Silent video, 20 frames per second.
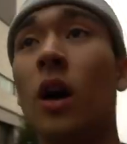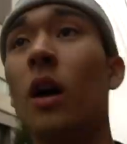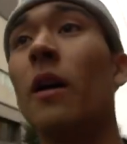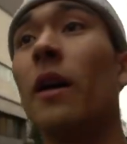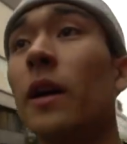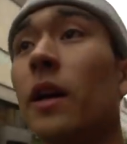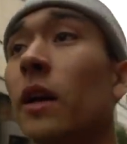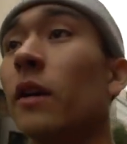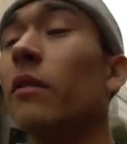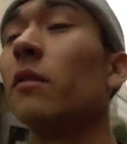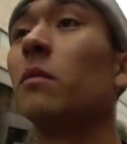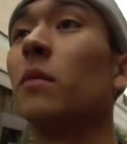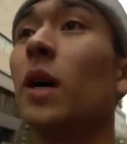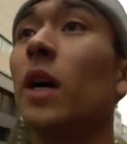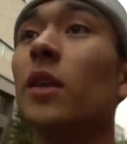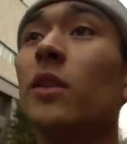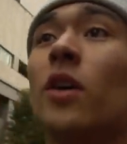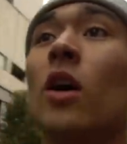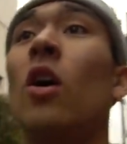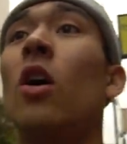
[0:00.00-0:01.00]
All right, never
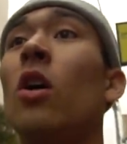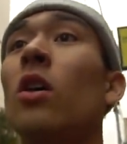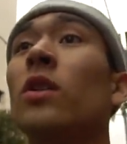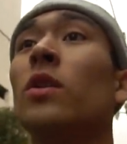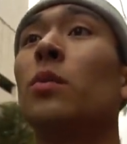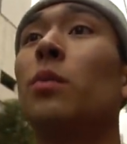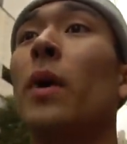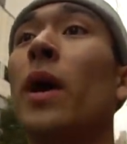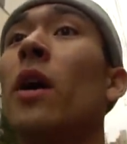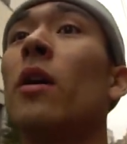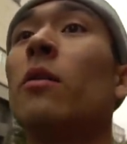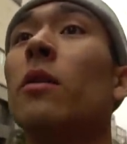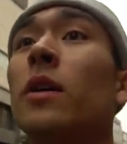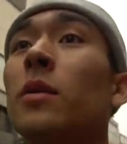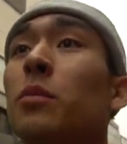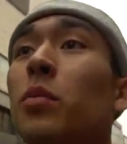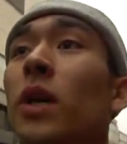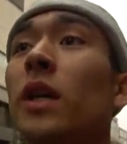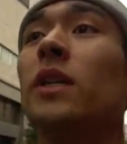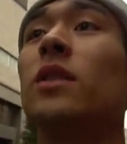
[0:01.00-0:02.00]
mind. The
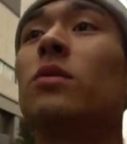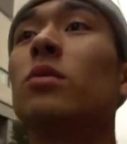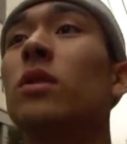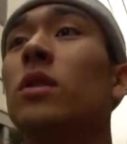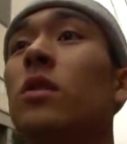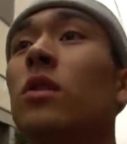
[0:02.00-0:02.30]
Aldebaran place was